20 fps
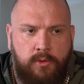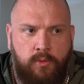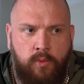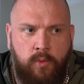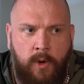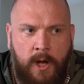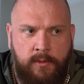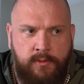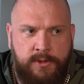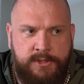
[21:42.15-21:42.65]

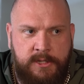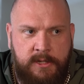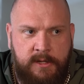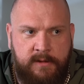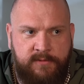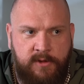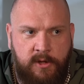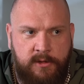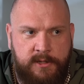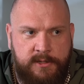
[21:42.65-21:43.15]
why would you
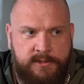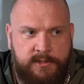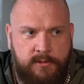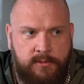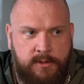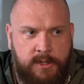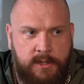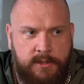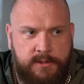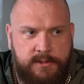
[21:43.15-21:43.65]
leave the other
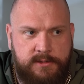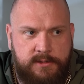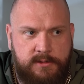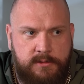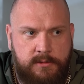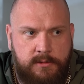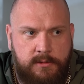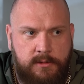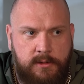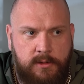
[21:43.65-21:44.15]
2 kids?
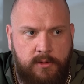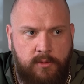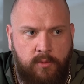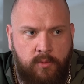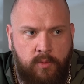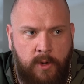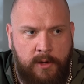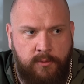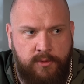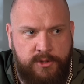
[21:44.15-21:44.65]

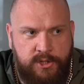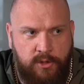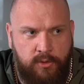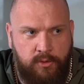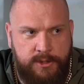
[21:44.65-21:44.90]
Why would you